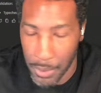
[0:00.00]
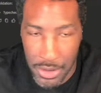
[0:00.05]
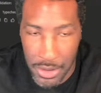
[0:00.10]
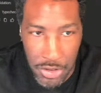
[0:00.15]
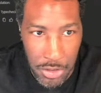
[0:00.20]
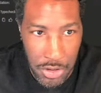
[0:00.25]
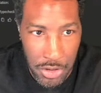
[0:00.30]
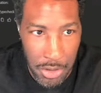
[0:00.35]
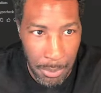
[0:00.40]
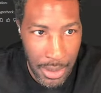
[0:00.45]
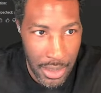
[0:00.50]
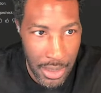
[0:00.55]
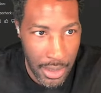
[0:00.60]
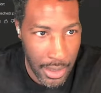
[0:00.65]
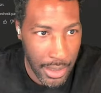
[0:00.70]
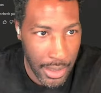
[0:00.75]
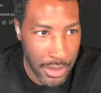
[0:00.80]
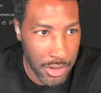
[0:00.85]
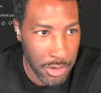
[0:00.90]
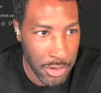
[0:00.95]
you submit it, it
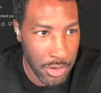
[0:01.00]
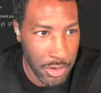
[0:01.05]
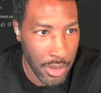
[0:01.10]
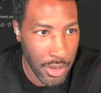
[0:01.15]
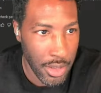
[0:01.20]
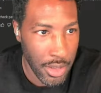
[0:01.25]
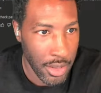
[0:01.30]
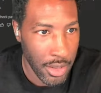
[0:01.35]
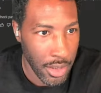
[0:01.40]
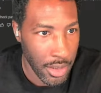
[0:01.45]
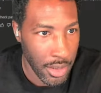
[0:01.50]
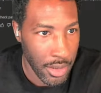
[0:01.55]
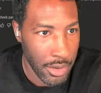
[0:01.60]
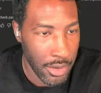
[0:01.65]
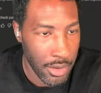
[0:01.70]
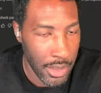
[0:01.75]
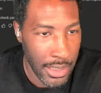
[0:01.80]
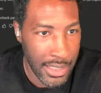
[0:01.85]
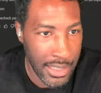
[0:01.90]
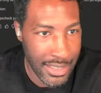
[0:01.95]
gets,
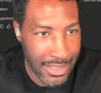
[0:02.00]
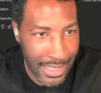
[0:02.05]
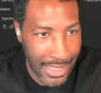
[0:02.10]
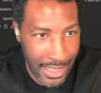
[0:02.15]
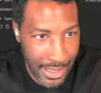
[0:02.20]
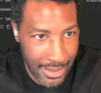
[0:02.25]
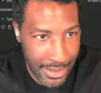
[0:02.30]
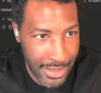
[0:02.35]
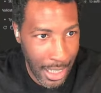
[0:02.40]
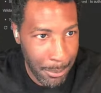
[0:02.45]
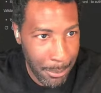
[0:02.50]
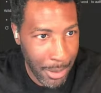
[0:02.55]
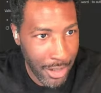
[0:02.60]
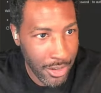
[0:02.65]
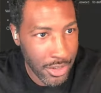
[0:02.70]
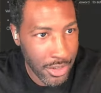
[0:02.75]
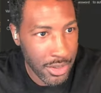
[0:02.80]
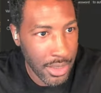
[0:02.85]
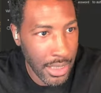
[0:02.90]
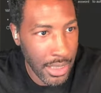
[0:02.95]
it doesn't get any type
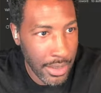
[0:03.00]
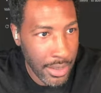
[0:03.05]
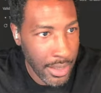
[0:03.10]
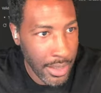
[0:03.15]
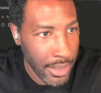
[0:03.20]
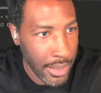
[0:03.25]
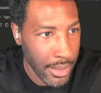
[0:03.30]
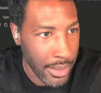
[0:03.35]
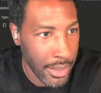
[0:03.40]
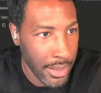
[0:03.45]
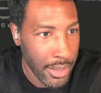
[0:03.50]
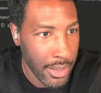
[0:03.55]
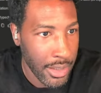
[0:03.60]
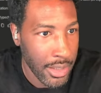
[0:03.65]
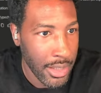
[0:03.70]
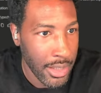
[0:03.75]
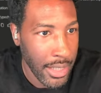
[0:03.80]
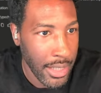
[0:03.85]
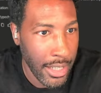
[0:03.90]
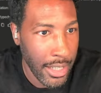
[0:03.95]
errors. And then
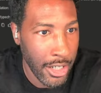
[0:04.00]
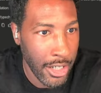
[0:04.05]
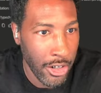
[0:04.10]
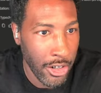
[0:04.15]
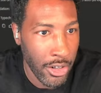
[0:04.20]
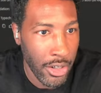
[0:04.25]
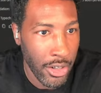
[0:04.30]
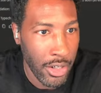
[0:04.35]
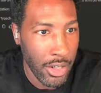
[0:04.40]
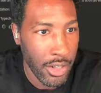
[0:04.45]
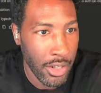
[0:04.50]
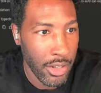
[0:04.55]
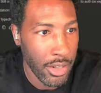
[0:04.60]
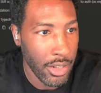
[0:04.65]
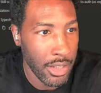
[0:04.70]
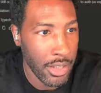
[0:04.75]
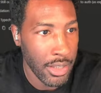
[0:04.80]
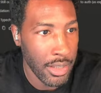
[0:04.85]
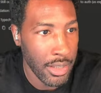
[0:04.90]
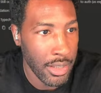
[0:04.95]
here,
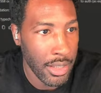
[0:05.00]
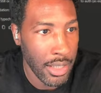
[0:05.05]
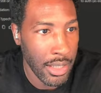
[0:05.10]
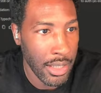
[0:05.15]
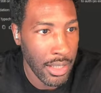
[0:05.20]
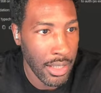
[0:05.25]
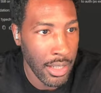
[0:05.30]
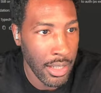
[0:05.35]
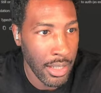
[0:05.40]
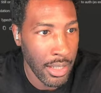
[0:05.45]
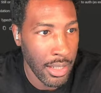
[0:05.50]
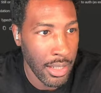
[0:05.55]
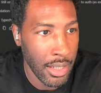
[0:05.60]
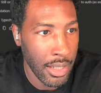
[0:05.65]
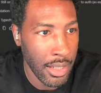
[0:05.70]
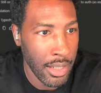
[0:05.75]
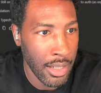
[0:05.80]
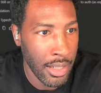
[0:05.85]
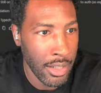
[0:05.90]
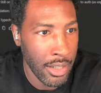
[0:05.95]

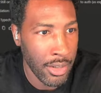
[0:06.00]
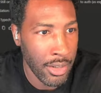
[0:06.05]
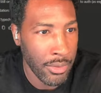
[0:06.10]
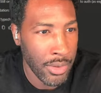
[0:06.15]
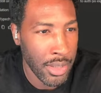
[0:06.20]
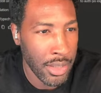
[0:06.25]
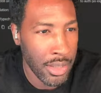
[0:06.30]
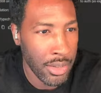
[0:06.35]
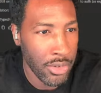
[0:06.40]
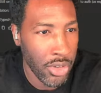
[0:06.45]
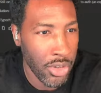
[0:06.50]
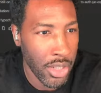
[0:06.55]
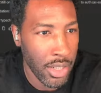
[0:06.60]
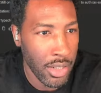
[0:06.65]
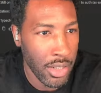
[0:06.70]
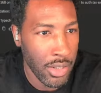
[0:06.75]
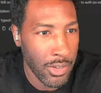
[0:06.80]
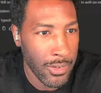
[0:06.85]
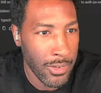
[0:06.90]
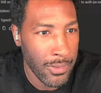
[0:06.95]
what did I do
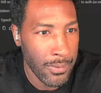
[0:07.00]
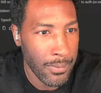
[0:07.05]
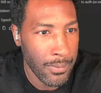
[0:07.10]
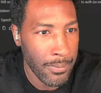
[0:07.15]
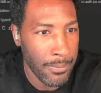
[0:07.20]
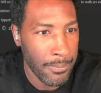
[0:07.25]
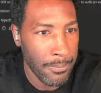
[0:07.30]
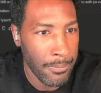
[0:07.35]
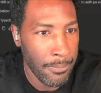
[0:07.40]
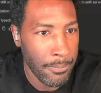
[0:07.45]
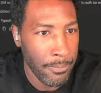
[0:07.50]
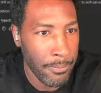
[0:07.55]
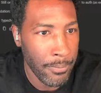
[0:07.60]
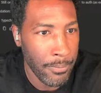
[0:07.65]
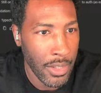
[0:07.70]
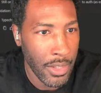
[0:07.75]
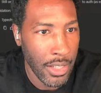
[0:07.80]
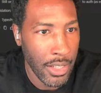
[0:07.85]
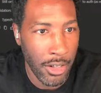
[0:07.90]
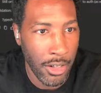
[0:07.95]
here?
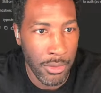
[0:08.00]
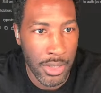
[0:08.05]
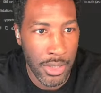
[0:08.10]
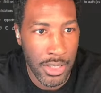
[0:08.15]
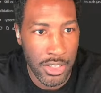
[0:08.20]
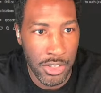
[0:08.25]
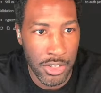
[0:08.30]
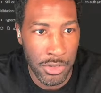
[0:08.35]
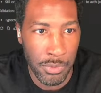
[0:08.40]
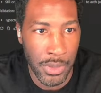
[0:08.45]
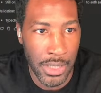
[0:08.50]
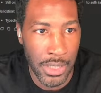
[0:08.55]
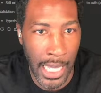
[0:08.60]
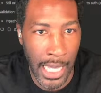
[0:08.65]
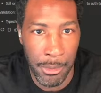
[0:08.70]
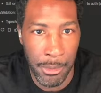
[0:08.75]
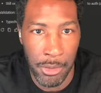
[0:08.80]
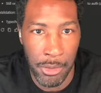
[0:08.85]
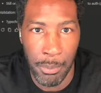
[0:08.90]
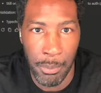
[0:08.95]
Oh, it just
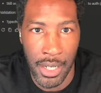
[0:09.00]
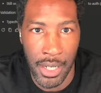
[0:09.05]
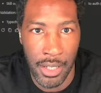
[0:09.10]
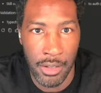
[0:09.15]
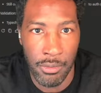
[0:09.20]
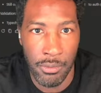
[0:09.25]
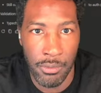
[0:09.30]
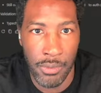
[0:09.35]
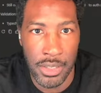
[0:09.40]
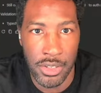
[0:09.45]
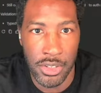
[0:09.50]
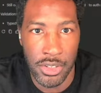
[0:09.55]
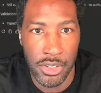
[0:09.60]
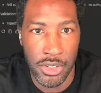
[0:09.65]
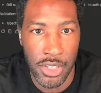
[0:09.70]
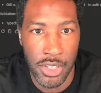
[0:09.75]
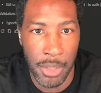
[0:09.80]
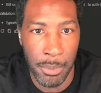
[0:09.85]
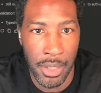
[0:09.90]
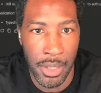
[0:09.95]
renamed my register
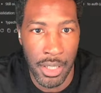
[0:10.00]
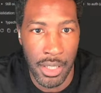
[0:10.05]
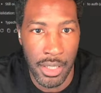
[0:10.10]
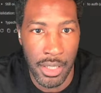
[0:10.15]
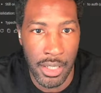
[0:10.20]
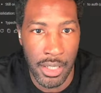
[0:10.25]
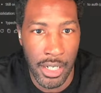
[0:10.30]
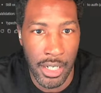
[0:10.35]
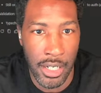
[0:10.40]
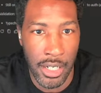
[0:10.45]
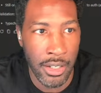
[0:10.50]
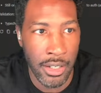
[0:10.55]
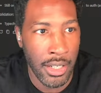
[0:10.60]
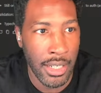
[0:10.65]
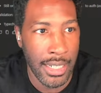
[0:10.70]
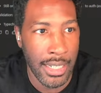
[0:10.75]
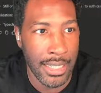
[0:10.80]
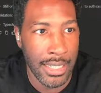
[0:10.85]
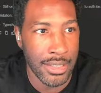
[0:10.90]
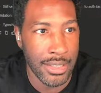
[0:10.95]
schema, and then here
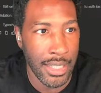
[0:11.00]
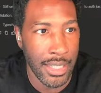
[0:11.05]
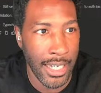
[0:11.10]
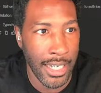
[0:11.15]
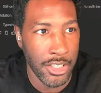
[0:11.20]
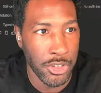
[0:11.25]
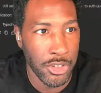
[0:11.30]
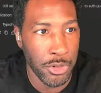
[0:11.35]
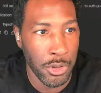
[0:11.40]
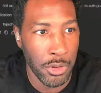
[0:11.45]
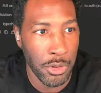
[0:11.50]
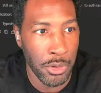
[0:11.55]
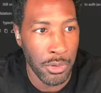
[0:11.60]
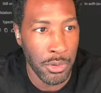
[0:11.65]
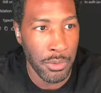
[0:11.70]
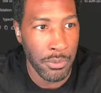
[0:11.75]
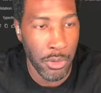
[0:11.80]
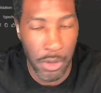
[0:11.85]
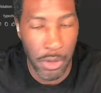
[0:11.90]
is the actual form.